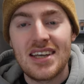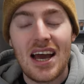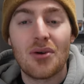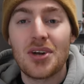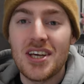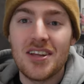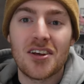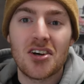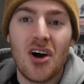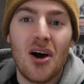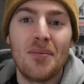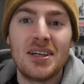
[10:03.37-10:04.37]
down in the
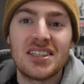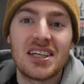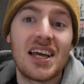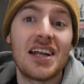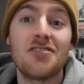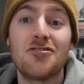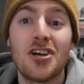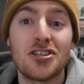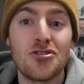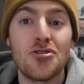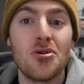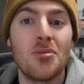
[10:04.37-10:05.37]
comments. Again, if you
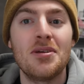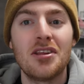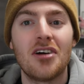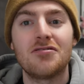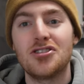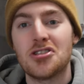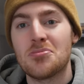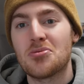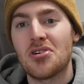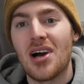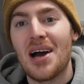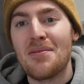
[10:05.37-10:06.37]
guys are new, it'd mean a lot if you
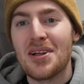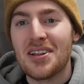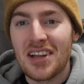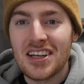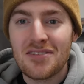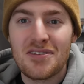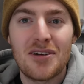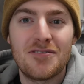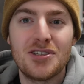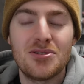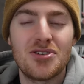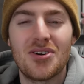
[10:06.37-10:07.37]
subscribed. Like the video
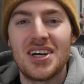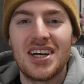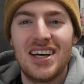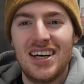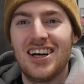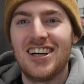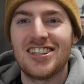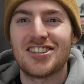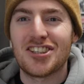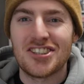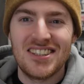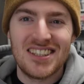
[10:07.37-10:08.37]
if you enjoyed. I'll
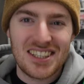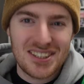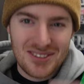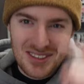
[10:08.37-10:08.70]
talk to you next